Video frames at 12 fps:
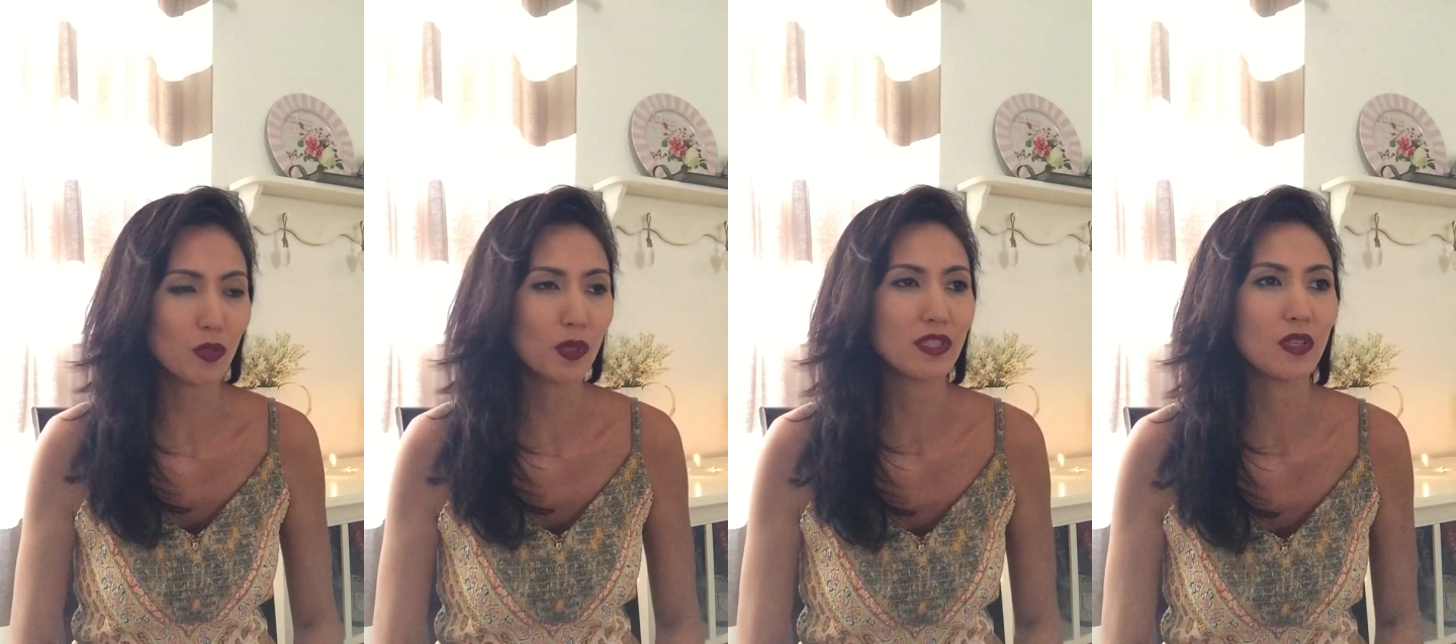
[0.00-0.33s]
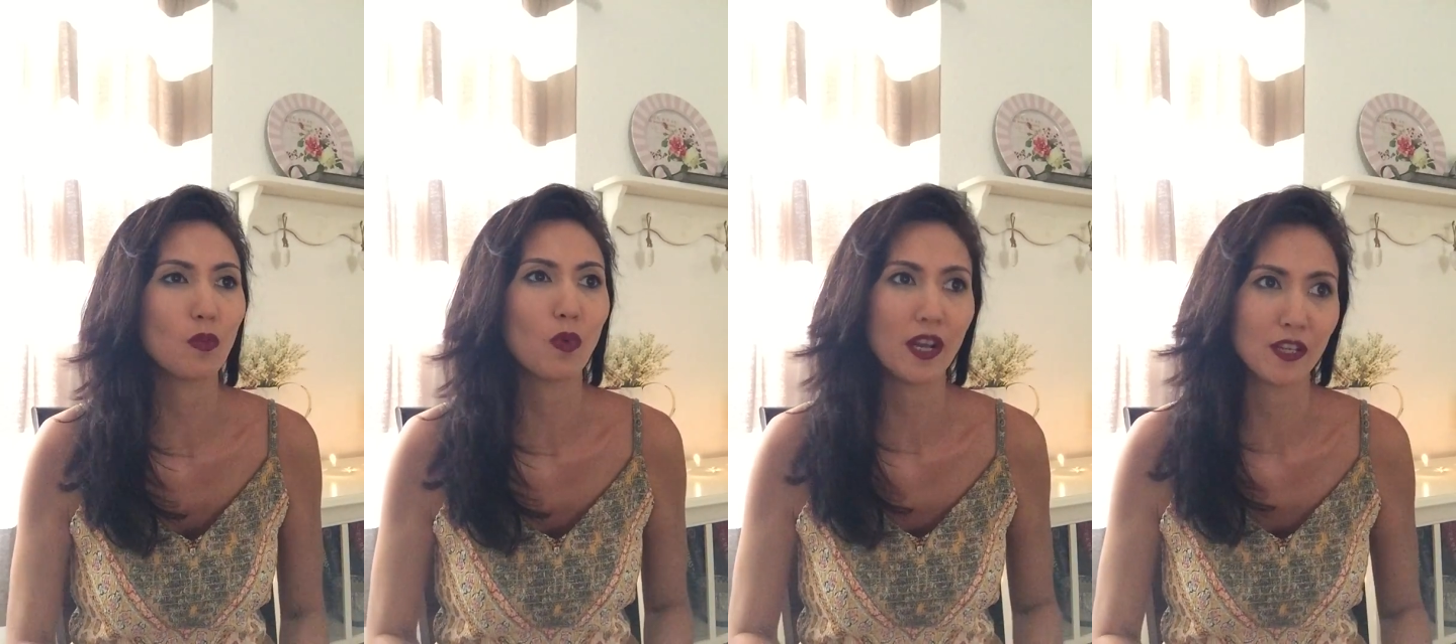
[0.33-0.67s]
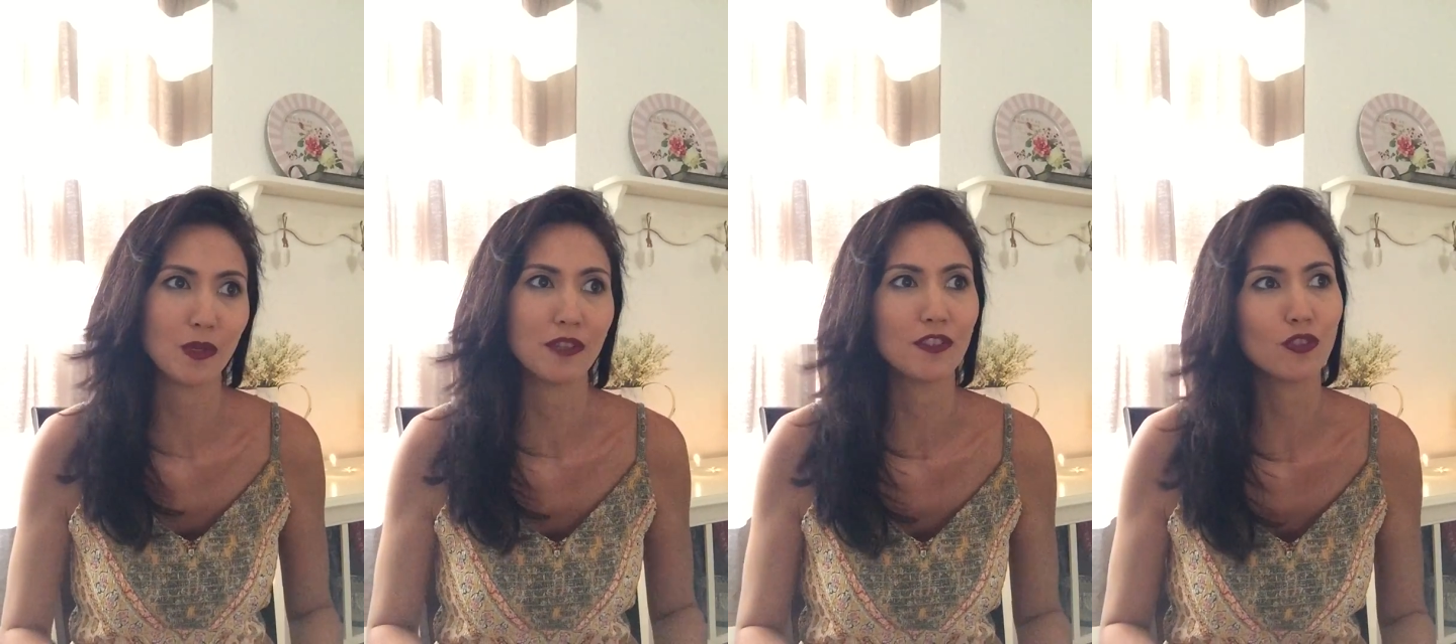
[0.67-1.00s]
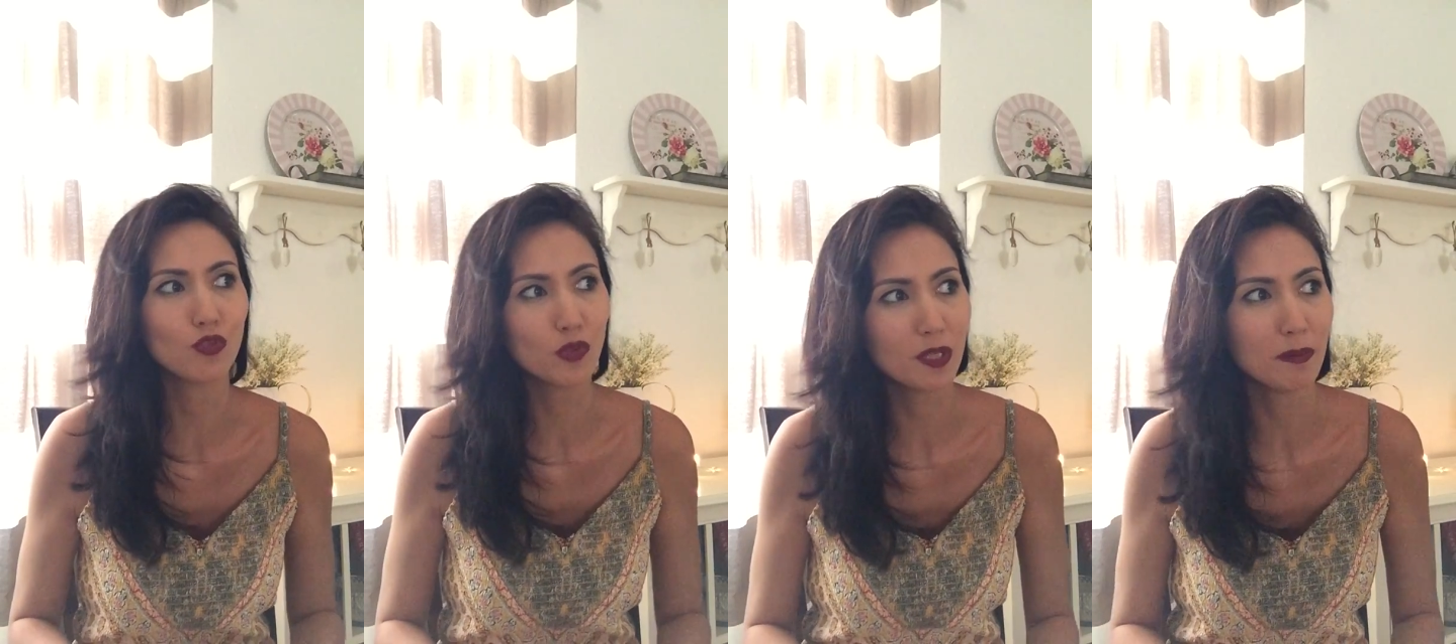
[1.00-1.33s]
So I said, why do I feel
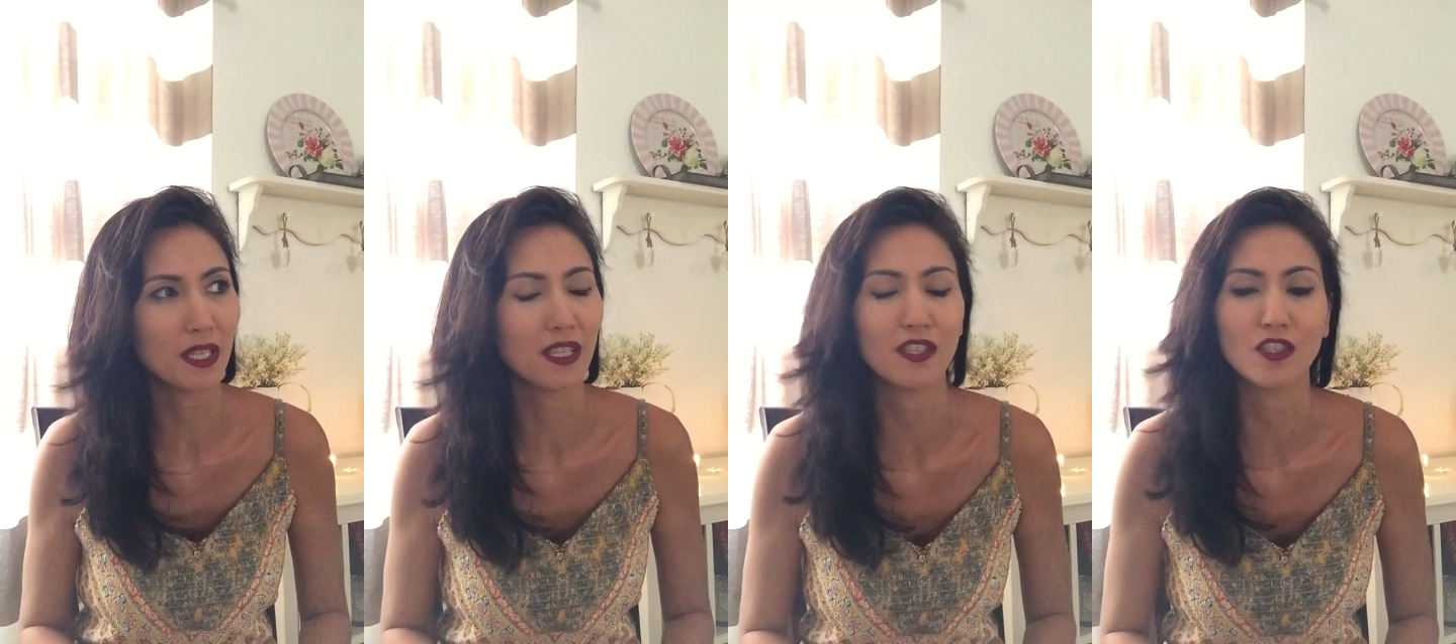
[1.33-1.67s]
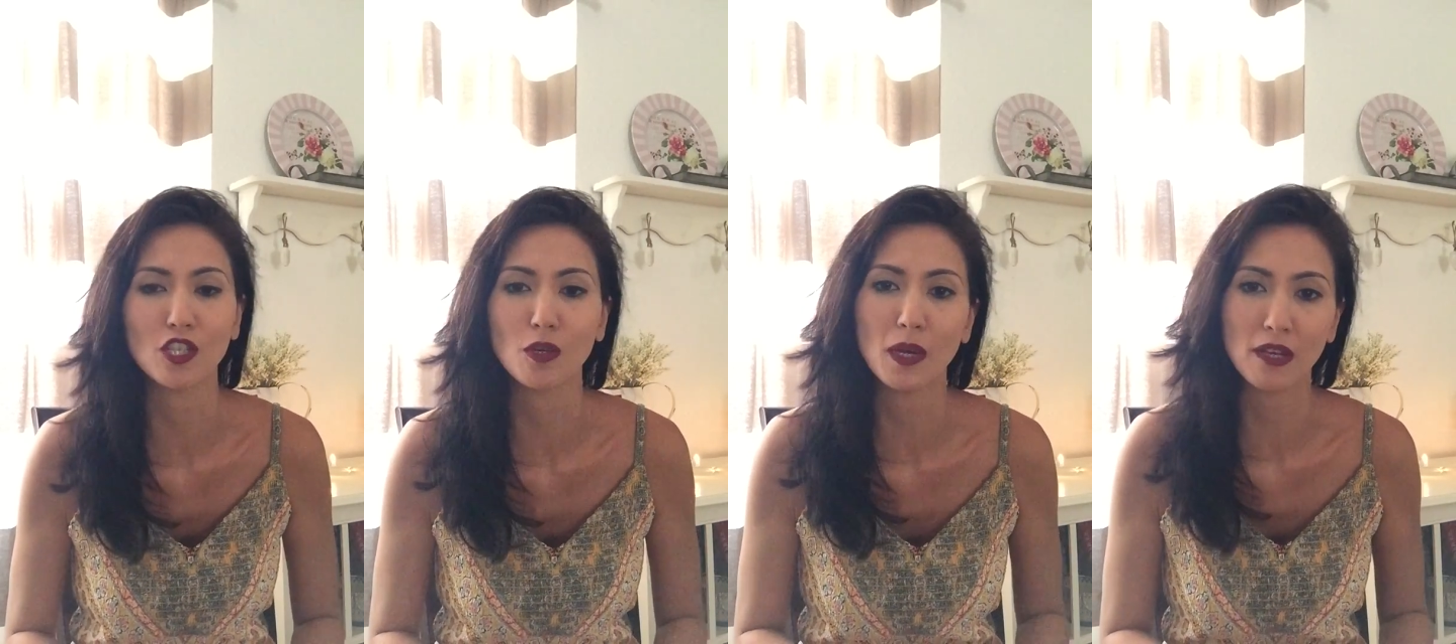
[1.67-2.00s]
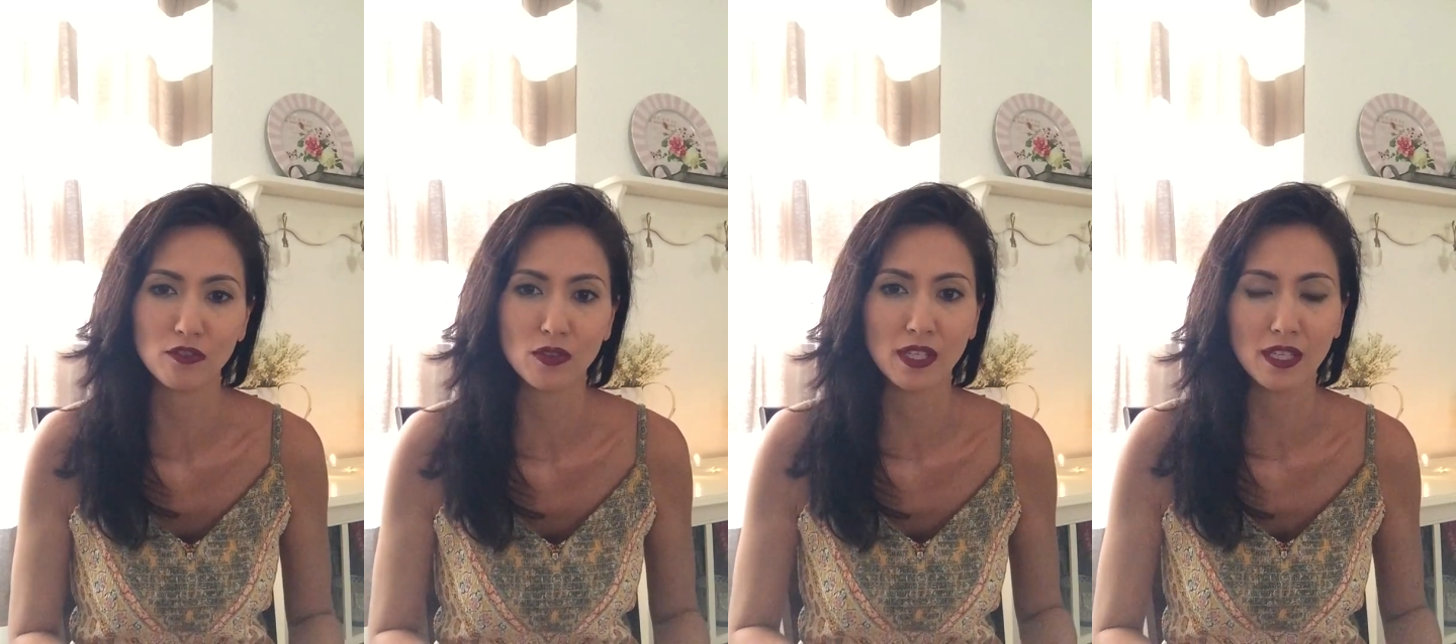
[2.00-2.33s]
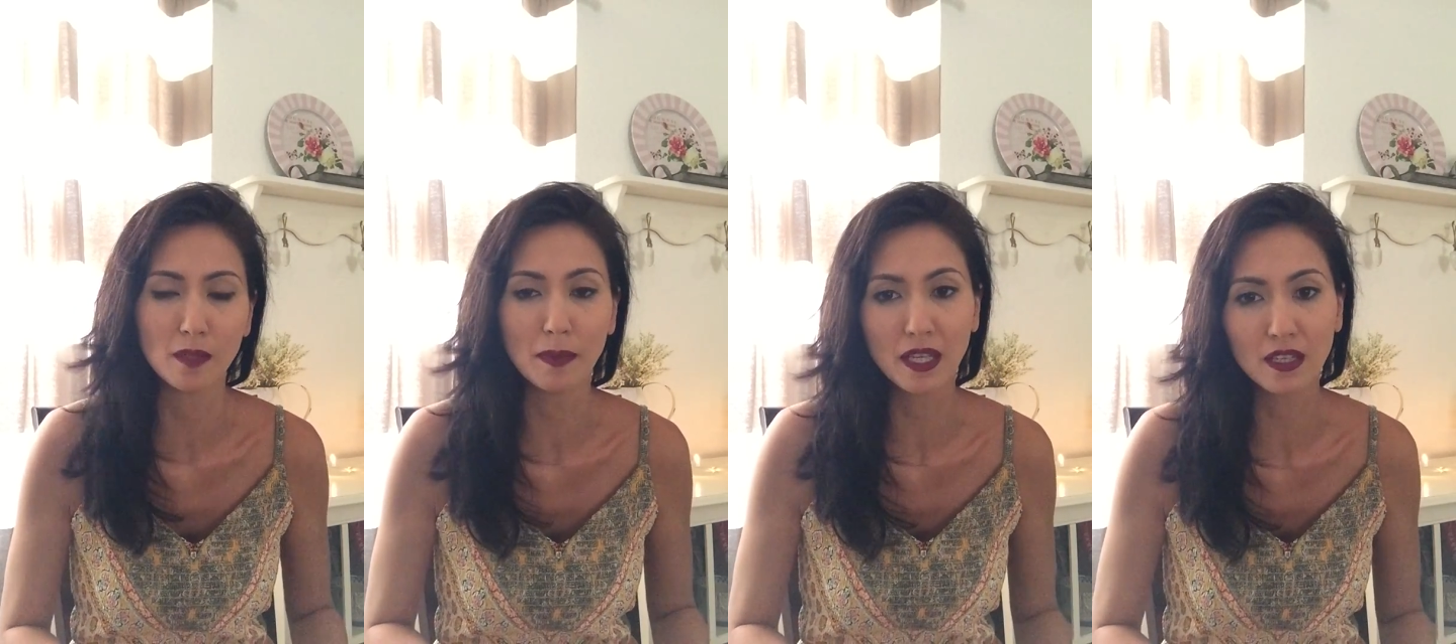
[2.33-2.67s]
dreamy, after I
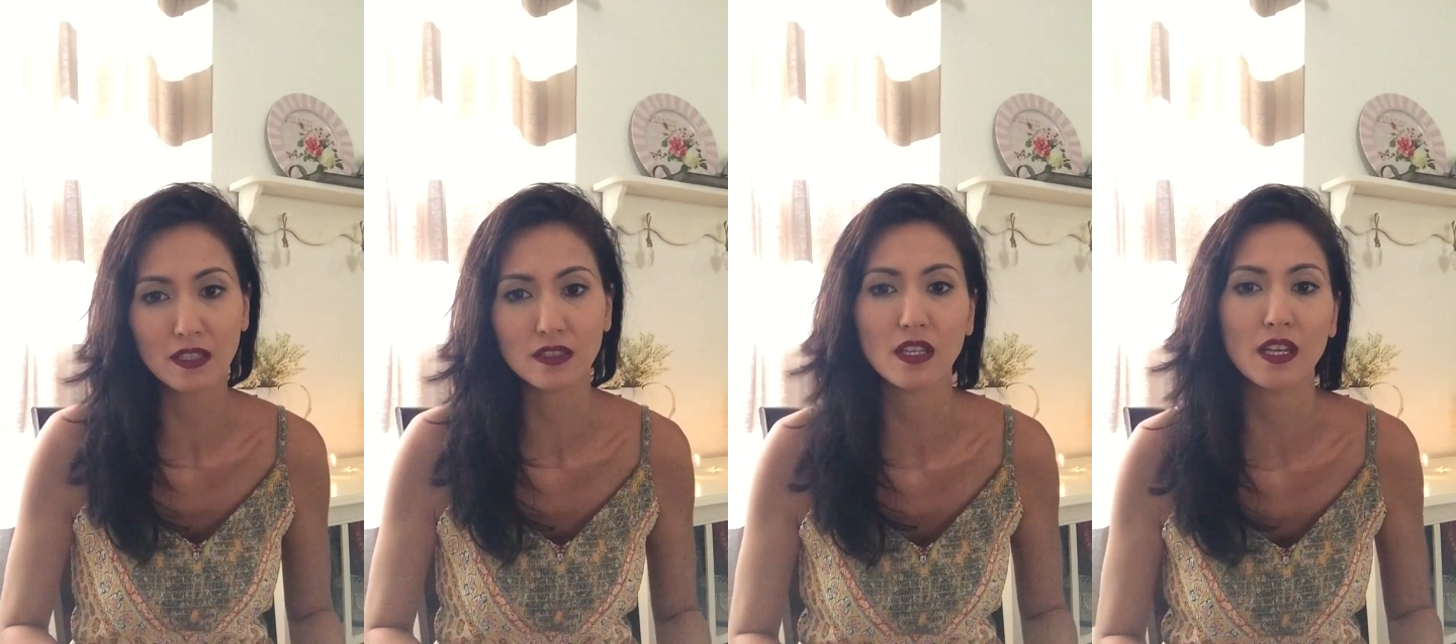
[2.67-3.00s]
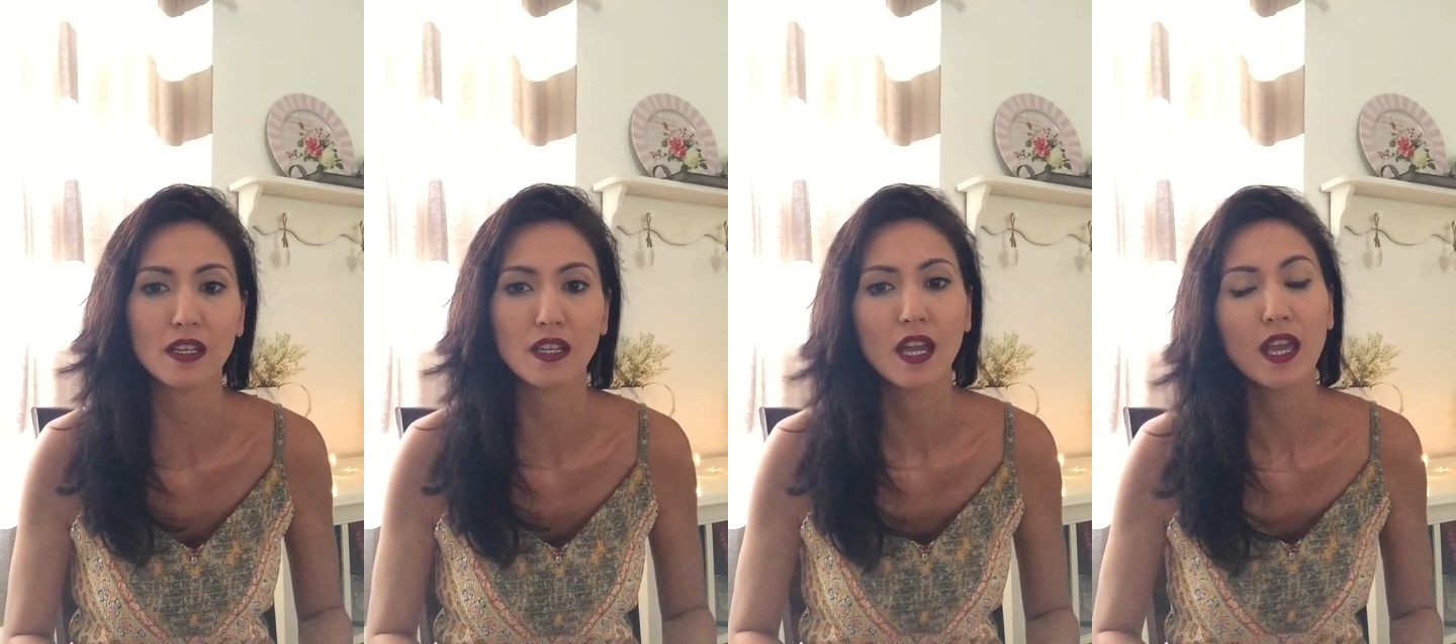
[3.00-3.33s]
had a panic attack?